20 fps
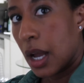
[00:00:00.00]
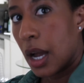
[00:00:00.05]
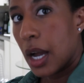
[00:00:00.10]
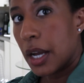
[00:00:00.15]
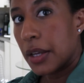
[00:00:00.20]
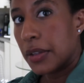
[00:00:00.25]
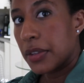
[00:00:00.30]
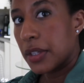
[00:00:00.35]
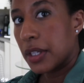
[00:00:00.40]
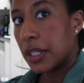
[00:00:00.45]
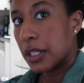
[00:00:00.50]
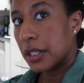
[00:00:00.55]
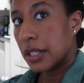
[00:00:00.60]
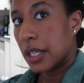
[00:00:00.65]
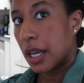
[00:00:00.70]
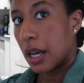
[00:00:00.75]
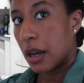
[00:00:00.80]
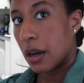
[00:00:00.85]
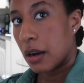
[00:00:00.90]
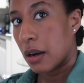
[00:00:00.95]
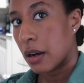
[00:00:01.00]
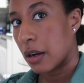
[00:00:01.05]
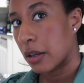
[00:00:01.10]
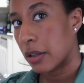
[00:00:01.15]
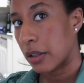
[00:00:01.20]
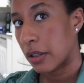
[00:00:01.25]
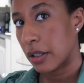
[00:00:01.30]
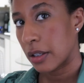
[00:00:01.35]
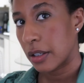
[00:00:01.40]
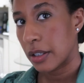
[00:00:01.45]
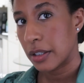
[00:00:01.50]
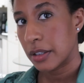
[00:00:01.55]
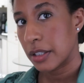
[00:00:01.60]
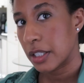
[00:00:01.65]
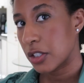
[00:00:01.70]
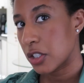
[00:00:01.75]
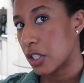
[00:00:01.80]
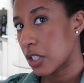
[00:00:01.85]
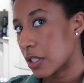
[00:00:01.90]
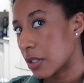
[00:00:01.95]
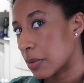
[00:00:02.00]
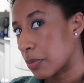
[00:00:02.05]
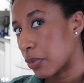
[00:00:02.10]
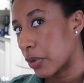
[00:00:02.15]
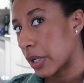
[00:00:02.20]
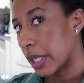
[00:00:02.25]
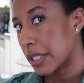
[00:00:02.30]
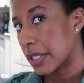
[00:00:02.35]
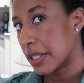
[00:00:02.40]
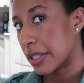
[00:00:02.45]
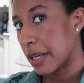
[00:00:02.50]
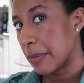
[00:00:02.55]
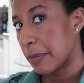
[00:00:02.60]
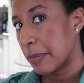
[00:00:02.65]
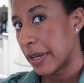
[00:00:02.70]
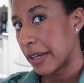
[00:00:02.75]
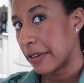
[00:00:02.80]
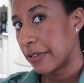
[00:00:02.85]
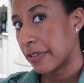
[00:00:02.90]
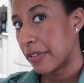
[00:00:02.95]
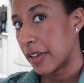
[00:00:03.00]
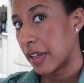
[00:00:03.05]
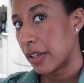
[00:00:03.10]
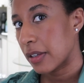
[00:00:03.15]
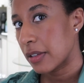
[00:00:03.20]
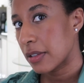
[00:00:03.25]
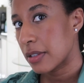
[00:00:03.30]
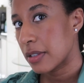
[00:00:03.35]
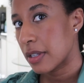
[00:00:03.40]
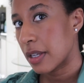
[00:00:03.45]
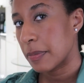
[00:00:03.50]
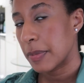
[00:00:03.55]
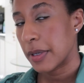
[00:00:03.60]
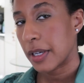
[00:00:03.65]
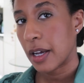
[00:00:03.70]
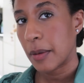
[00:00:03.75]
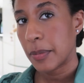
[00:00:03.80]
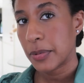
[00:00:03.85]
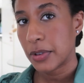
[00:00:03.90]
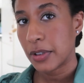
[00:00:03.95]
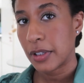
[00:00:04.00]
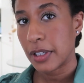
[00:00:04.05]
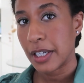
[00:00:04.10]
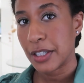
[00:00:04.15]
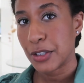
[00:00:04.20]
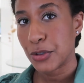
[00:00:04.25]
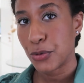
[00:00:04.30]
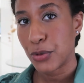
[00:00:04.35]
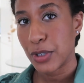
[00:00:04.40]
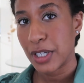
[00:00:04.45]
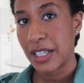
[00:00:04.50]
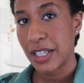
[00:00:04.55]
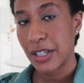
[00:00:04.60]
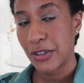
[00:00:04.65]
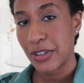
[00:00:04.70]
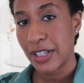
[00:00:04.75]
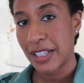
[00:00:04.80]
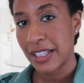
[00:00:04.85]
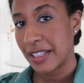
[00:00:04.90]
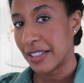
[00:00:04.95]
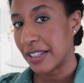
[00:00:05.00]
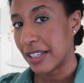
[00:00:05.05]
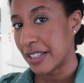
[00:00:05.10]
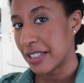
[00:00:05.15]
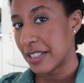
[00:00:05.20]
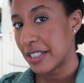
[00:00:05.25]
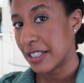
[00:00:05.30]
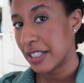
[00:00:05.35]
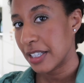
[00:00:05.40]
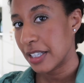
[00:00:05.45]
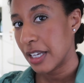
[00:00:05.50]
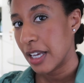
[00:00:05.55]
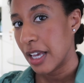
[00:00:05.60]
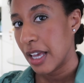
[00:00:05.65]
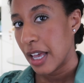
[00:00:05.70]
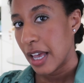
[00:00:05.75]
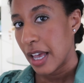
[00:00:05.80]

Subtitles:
I think they just brighten up my face. They pick up the light really, really nicely.